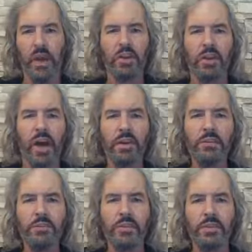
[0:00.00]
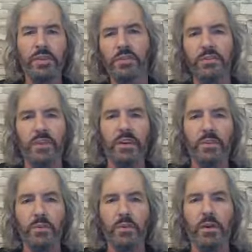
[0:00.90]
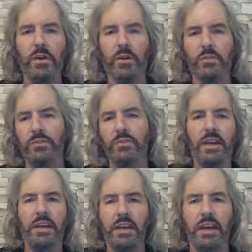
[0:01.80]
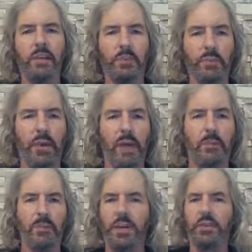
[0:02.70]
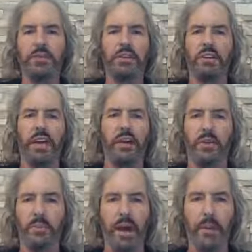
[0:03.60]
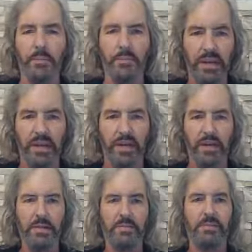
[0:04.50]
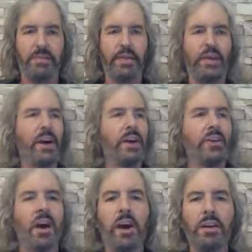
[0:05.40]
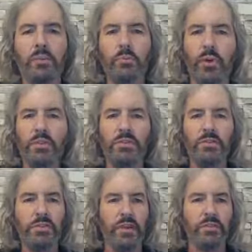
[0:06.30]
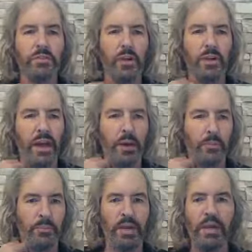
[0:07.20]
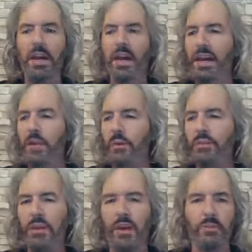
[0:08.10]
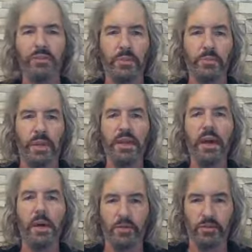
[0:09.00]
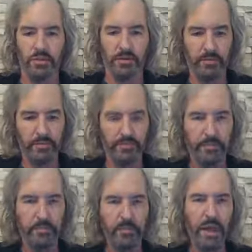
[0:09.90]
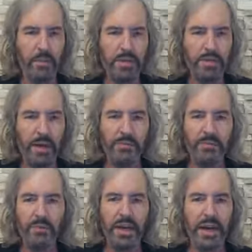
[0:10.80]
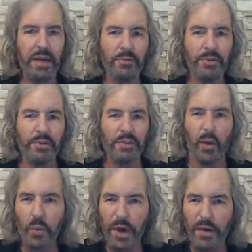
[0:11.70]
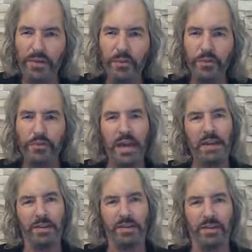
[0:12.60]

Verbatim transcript: God is on the other side of the world taking care of a problem. He doesn't care about me. God wants doesn't want to help me. He wants to help somebody else. How many times do we have those like that? Where is your faith?